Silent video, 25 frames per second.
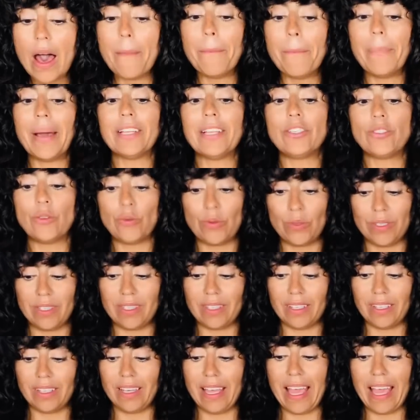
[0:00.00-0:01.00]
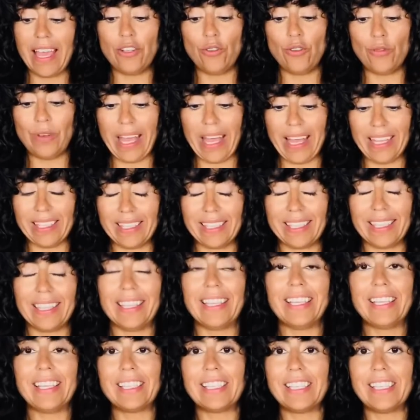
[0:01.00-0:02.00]
My dudes and dudettes.
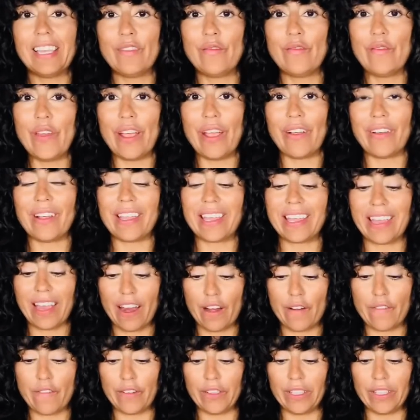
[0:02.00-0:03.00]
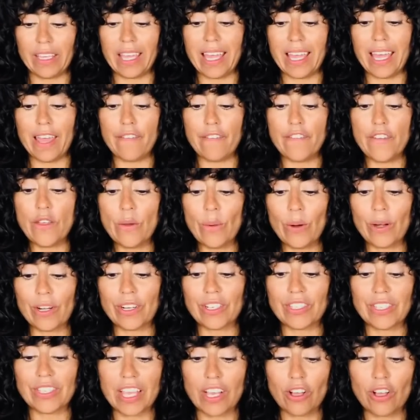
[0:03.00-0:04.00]
Listen very carefully. If you
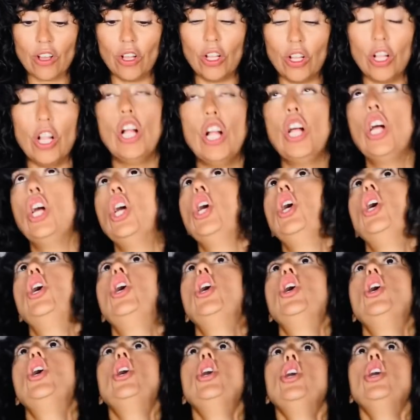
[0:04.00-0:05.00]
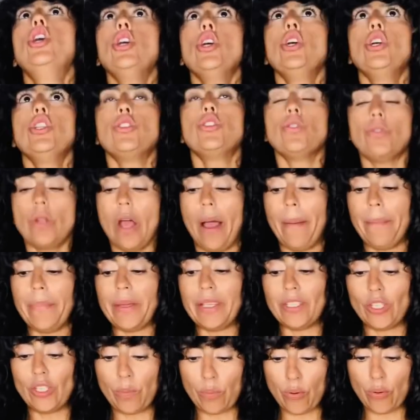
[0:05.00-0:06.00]
are single, do not
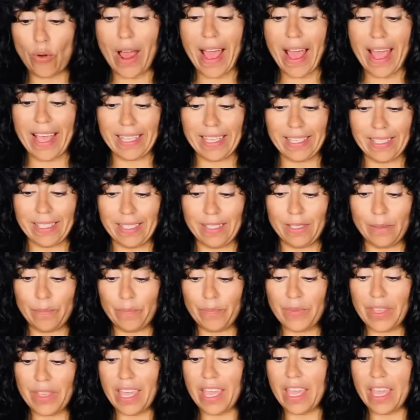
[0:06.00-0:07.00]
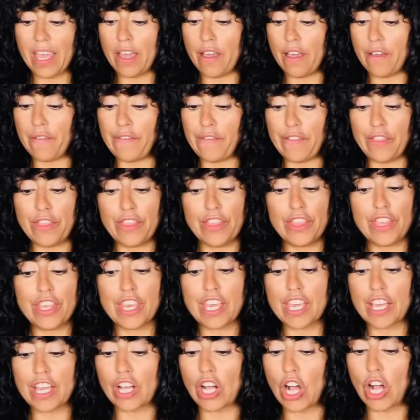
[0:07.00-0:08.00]
be surprised if
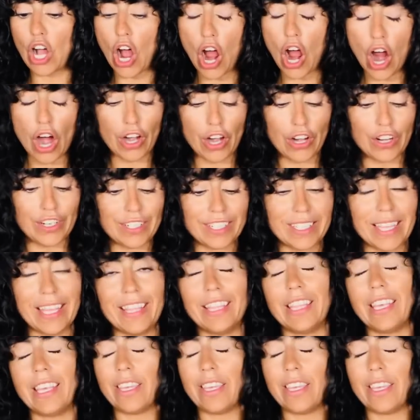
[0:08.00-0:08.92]
the cards and the